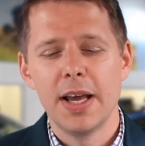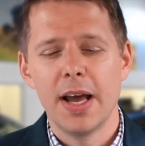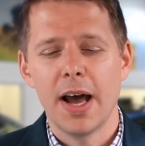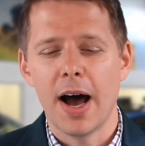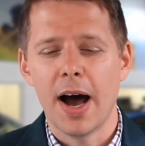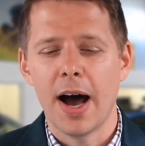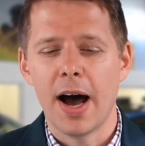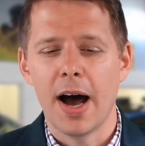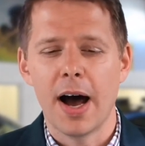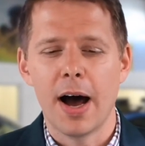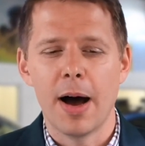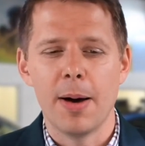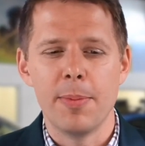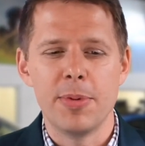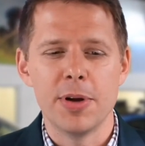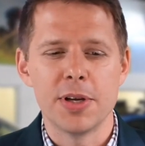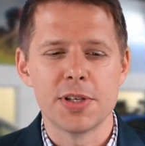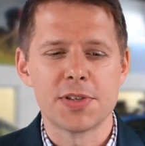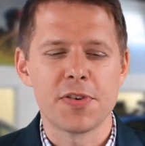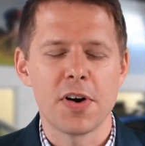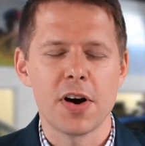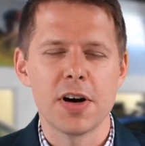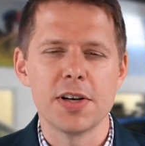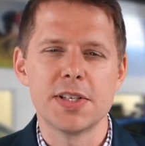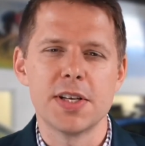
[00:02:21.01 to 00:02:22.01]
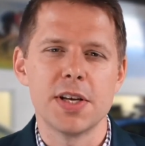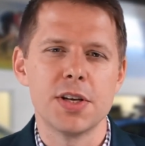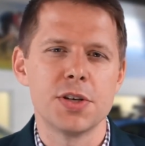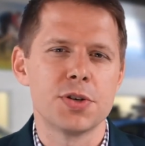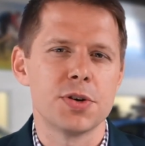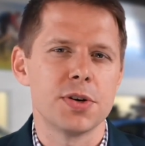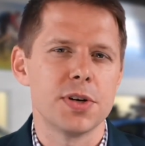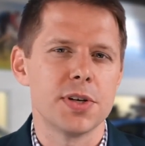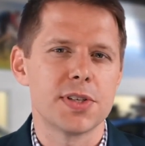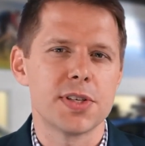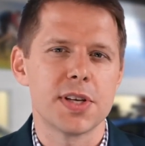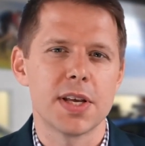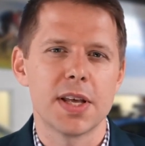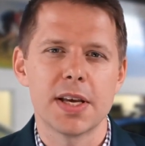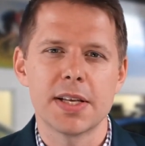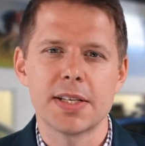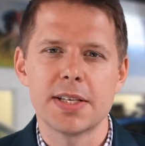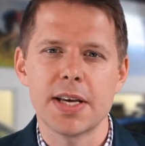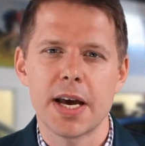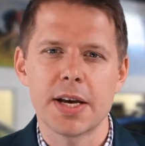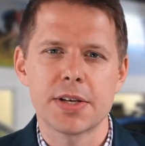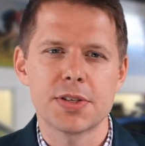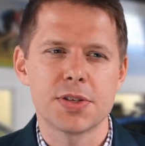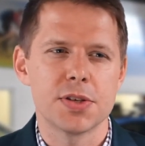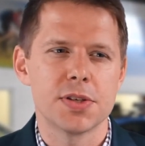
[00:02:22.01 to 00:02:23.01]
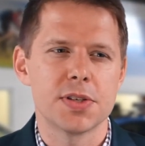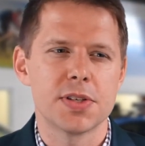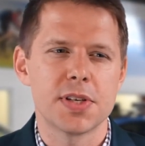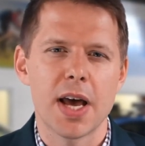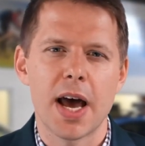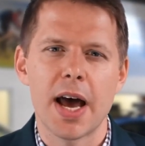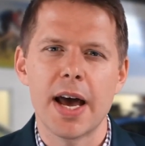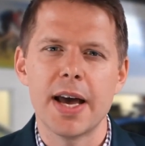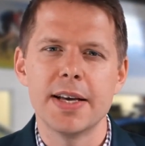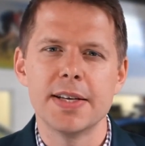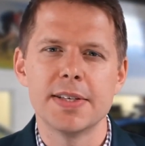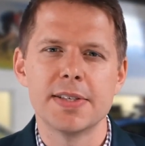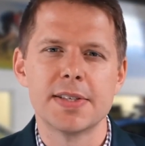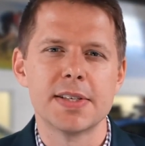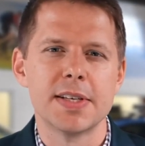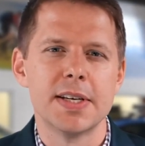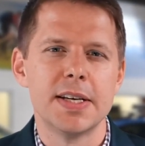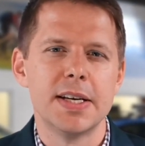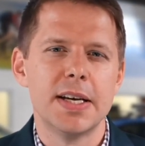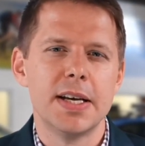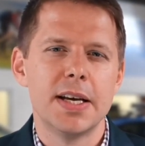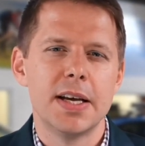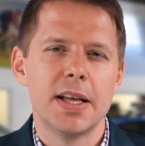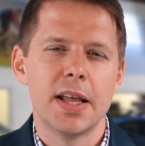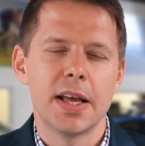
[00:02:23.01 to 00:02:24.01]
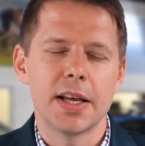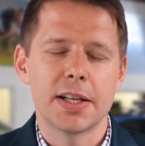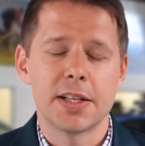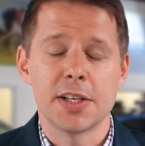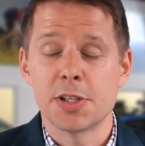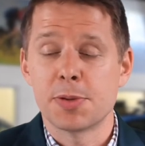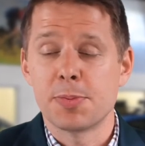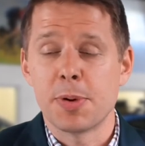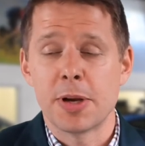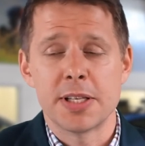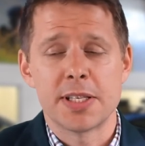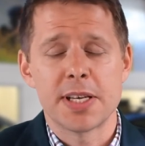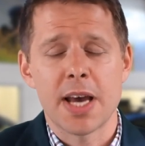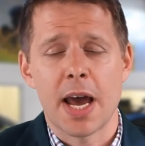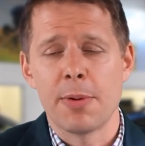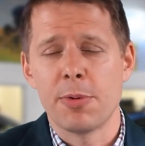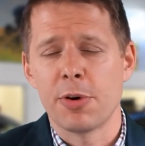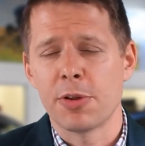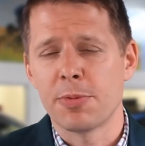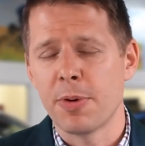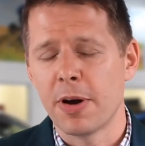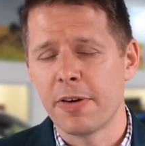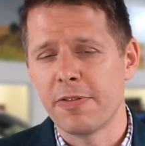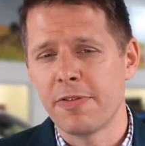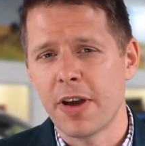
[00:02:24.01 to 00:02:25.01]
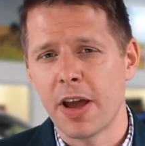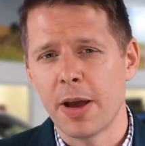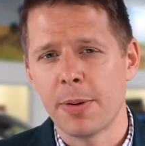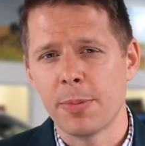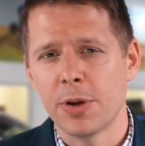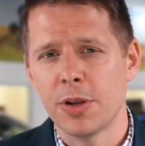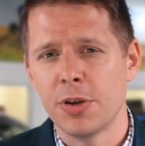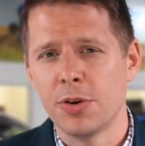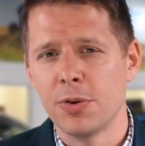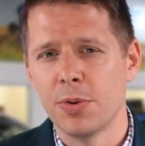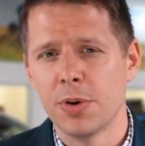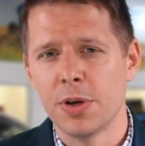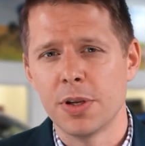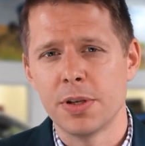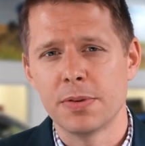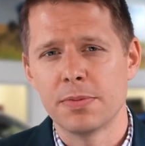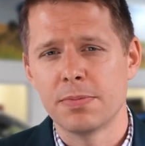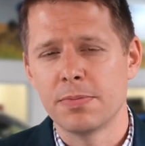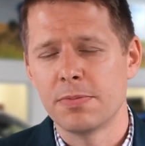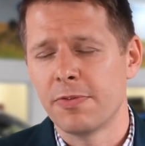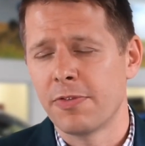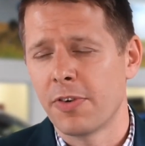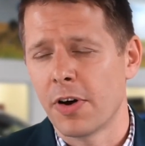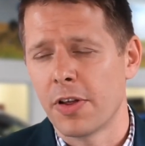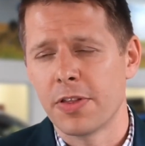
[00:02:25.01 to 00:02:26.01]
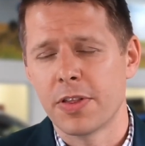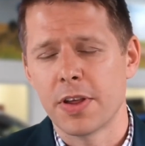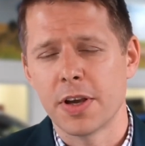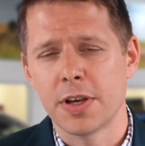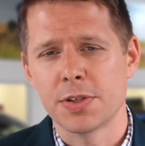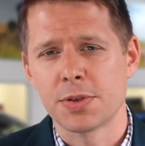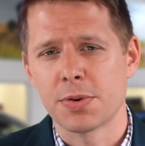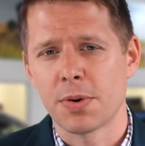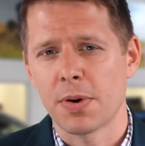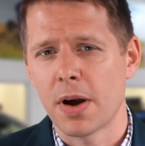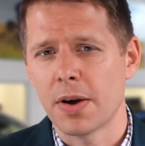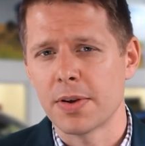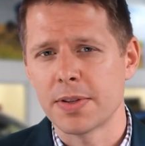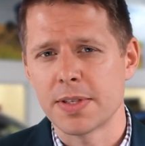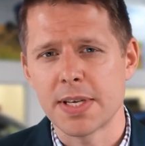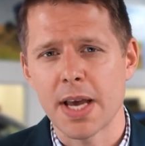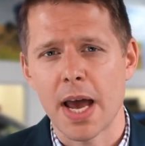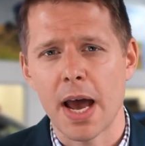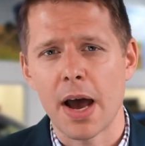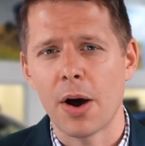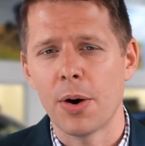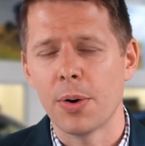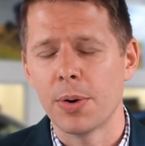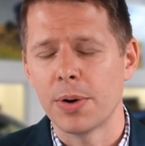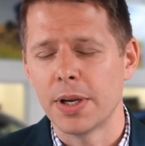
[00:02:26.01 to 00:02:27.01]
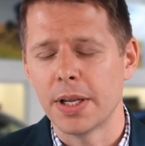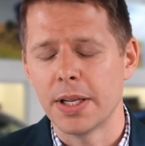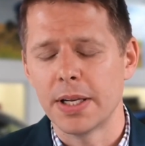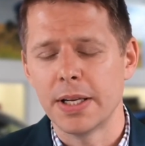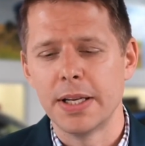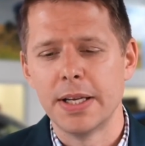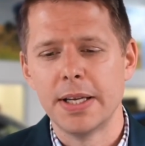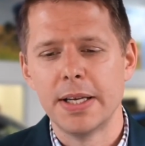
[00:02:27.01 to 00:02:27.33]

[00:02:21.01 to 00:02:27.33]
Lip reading: But as far as interests, I like to exercise. I like to spend time with my family doing fun things around town